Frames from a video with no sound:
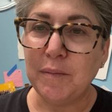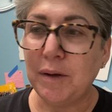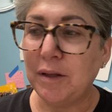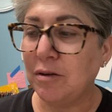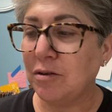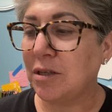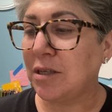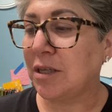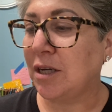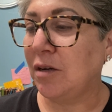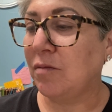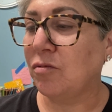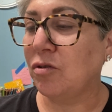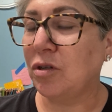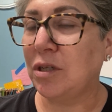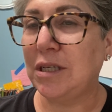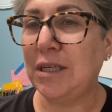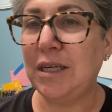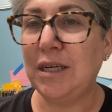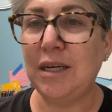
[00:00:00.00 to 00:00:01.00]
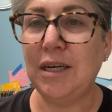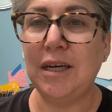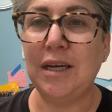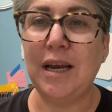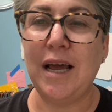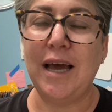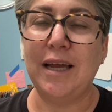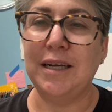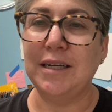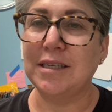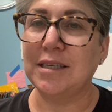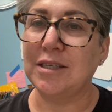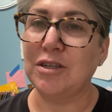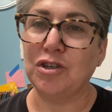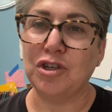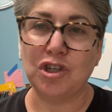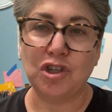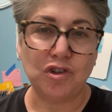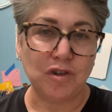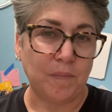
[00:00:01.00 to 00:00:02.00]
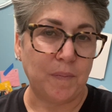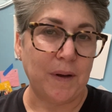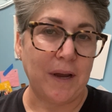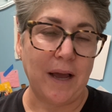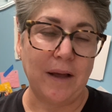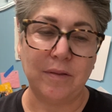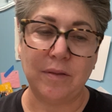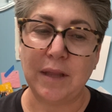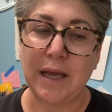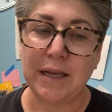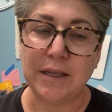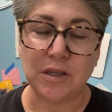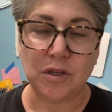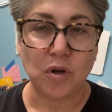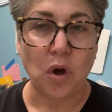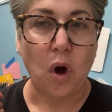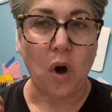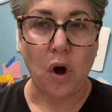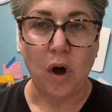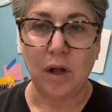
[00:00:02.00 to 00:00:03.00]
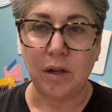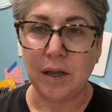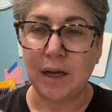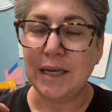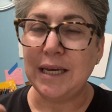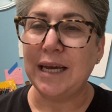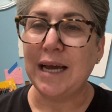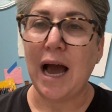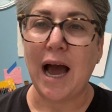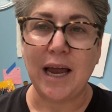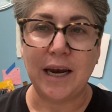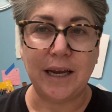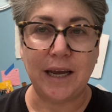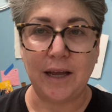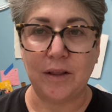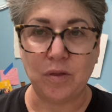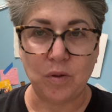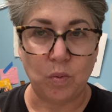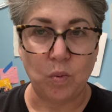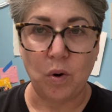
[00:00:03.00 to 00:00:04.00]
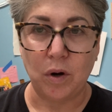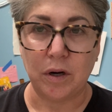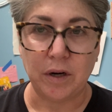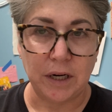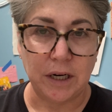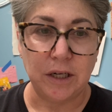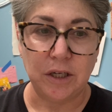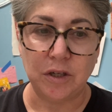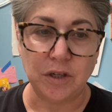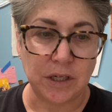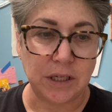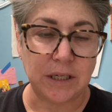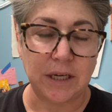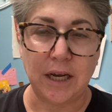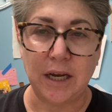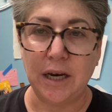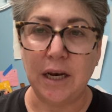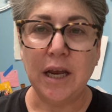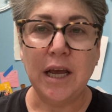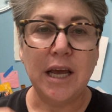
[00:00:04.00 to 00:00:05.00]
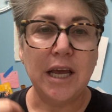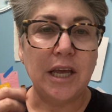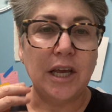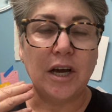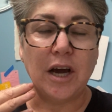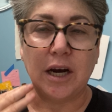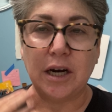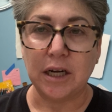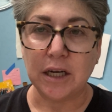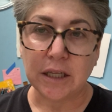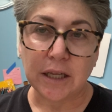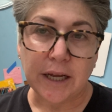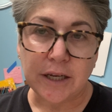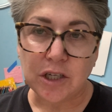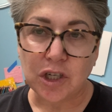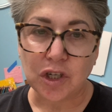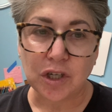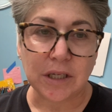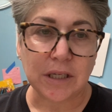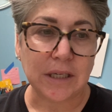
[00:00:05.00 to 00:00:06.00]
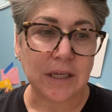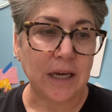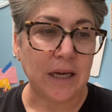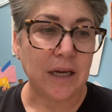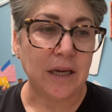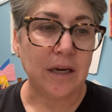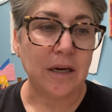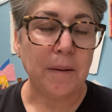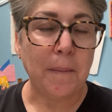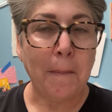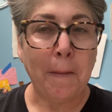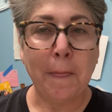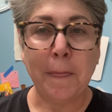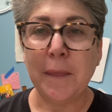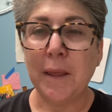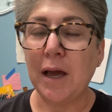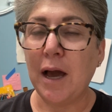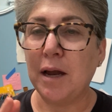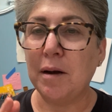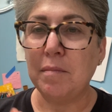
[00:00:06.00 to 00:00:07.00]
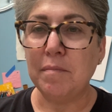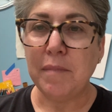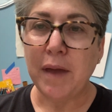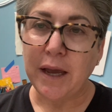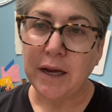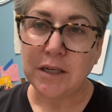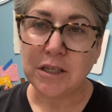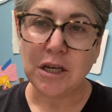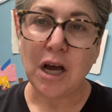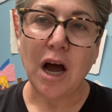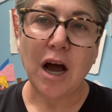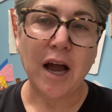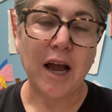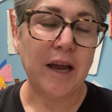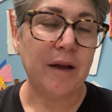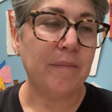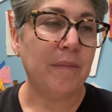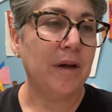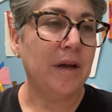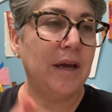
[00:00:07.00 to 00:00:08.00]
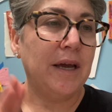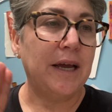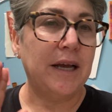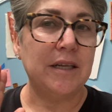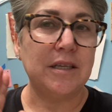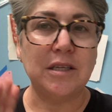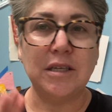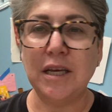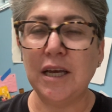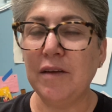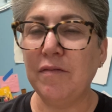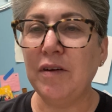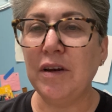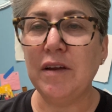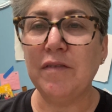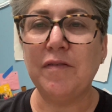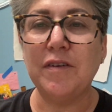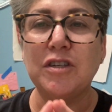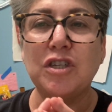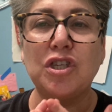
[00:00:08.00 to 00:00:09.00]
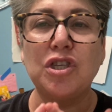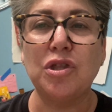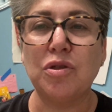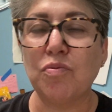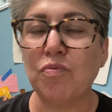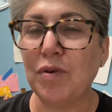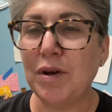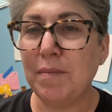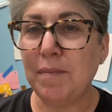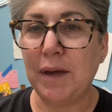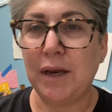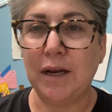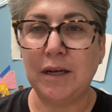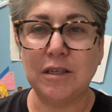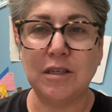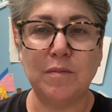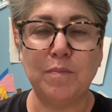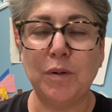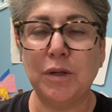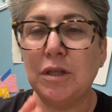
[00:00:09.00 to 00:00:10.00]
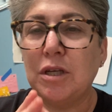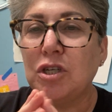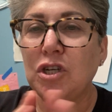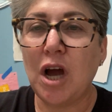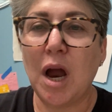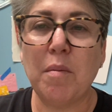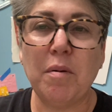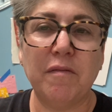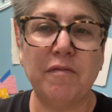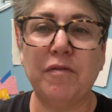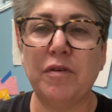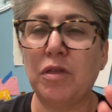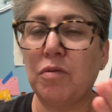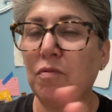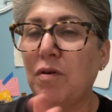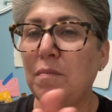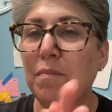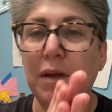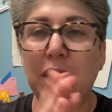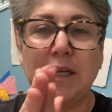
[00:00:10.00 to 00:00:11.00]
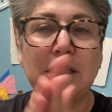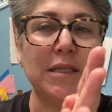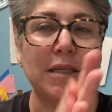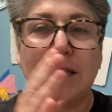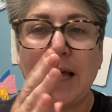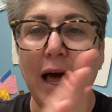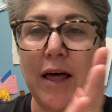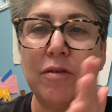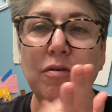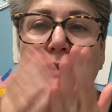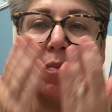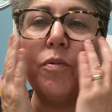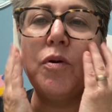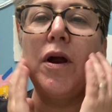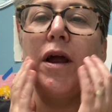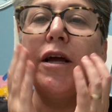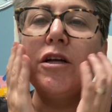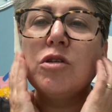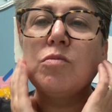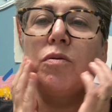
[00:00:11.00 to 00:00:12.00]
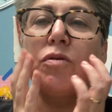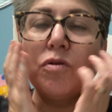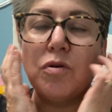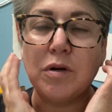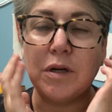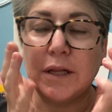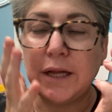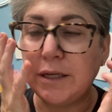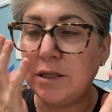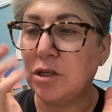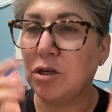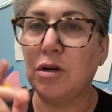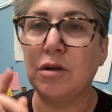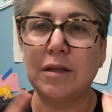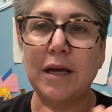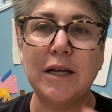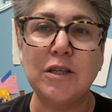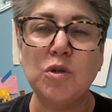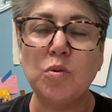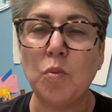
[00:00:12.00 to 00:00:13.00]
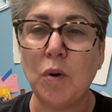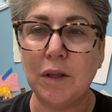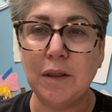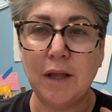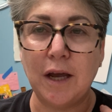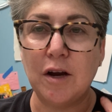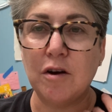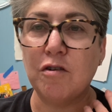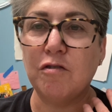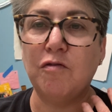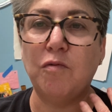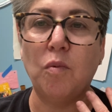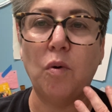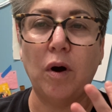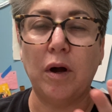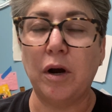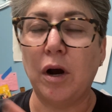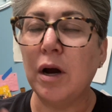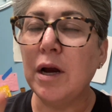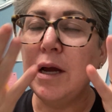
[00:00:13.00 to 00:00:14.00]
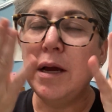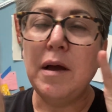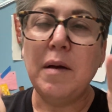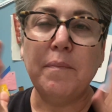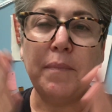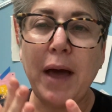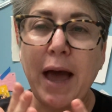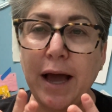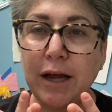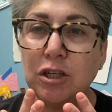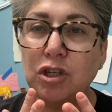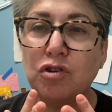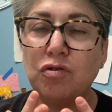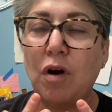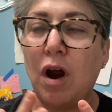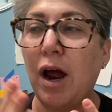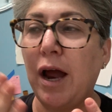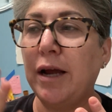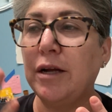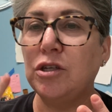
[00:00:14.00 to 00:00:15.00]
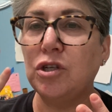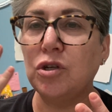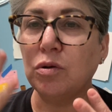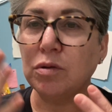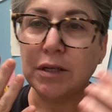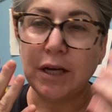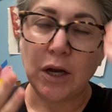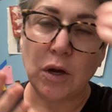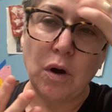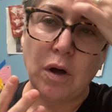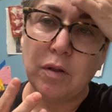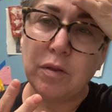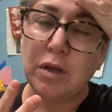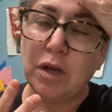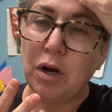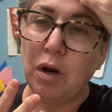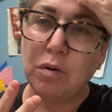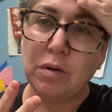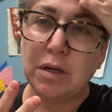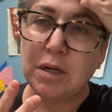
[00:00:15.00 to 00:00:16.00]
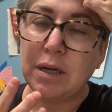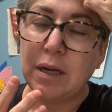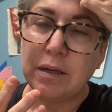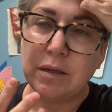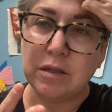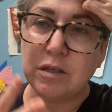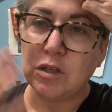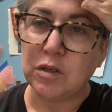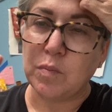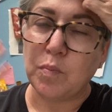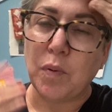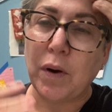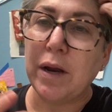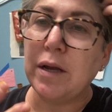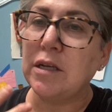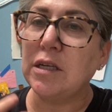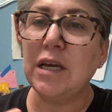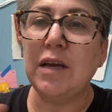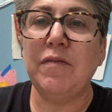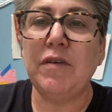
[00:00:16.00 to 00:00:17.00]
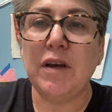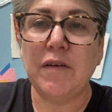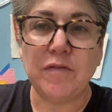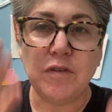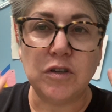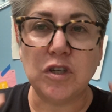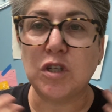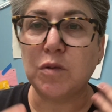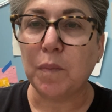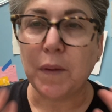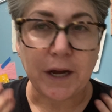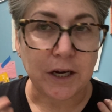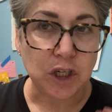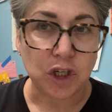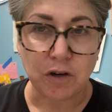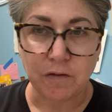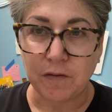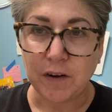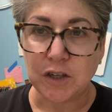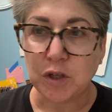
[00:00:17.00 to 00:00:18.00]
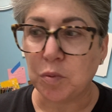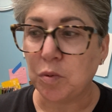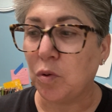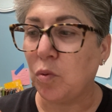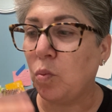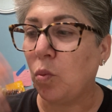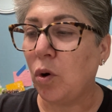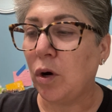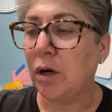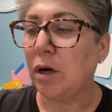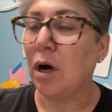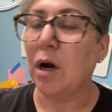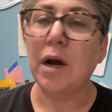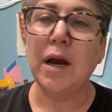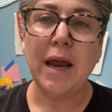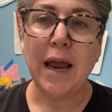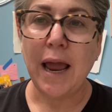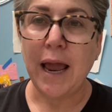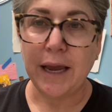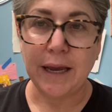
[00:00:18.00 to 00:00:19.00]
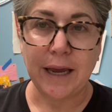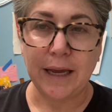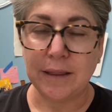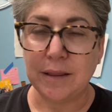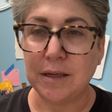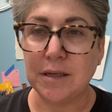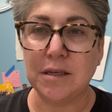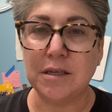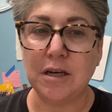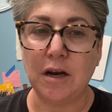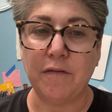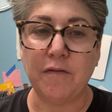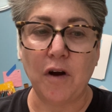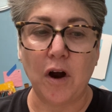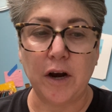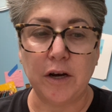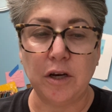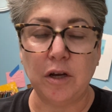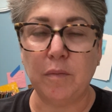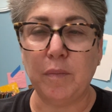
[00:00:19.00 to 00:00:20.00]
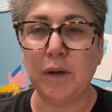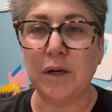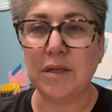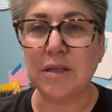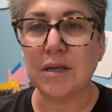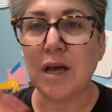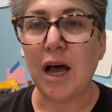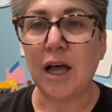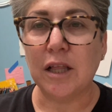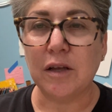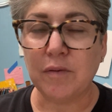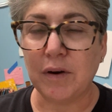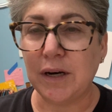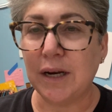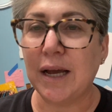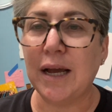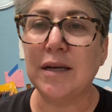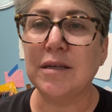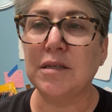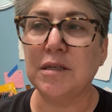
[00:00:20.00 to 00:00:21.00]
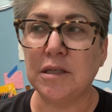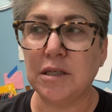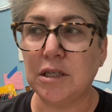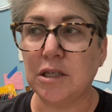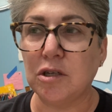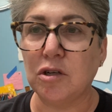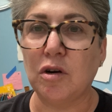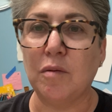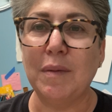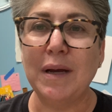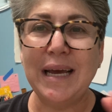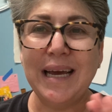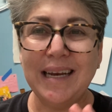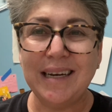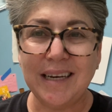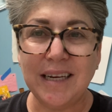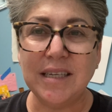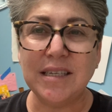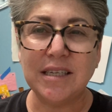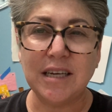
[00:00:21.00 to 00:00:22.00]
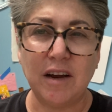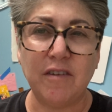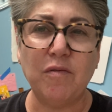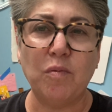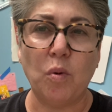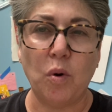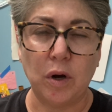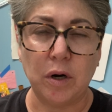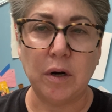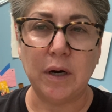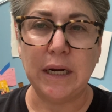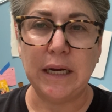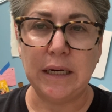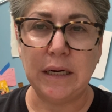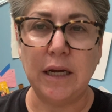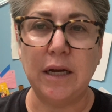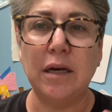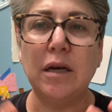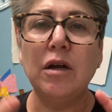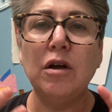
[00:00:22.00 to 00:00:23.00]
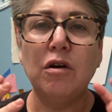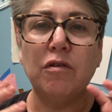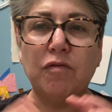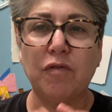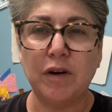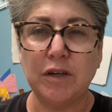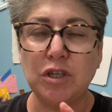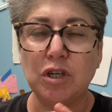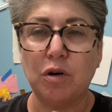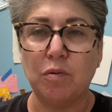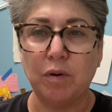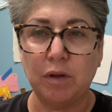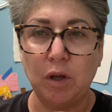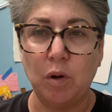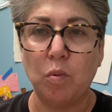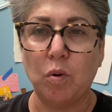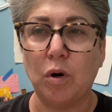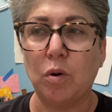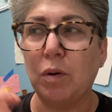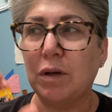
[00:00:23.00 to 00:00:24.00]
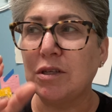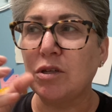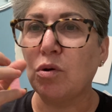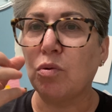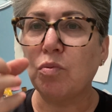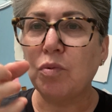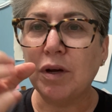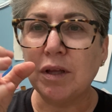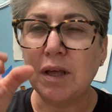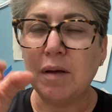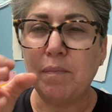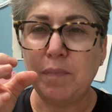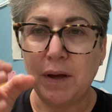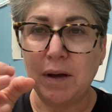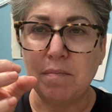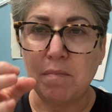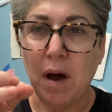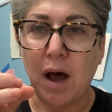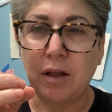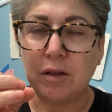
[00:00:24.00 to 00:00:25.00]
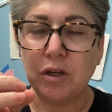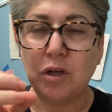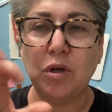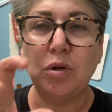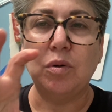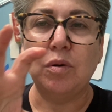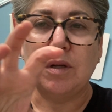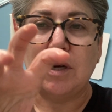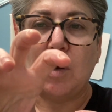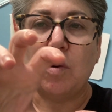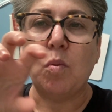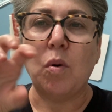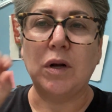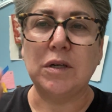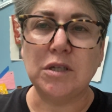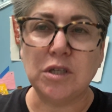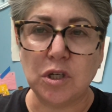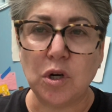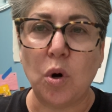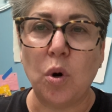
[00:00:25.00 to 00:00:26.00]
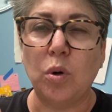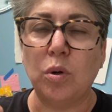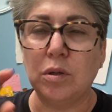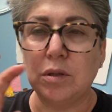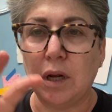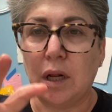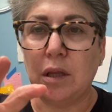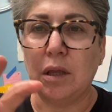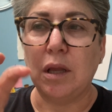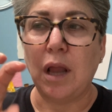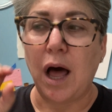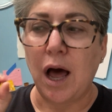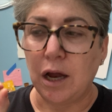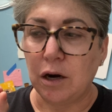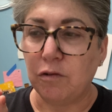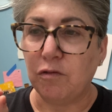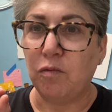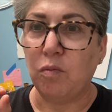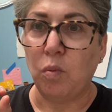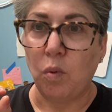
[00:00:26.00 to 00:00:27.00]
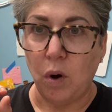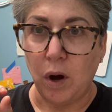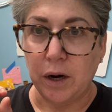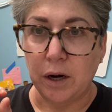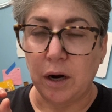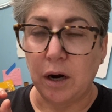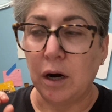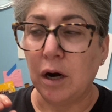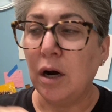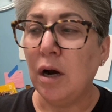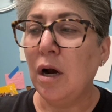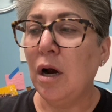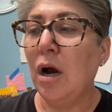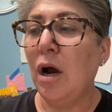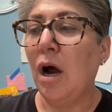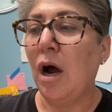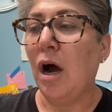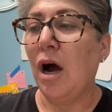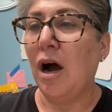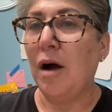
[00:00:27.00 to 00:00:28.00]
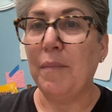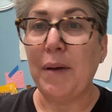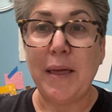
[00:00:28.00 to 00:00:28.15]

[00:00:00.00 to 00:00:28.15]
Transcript: me their skin routine and it's, they're stripping out, it's all, you gotta get the water in your skin. You gotta cleanse your skin. You got to make time. It's even if it's three minutes, put the timer on for three minutes. Lather up your hands with your cleanser. That's one layer of water. Pat dry. Don't take all, you know, even if you splash your face with water and get this stuff on you because hyaluronic acid serum needs to have water in it for it to really work well. It's a really big molecule and it wants to hold a lot of water. Um,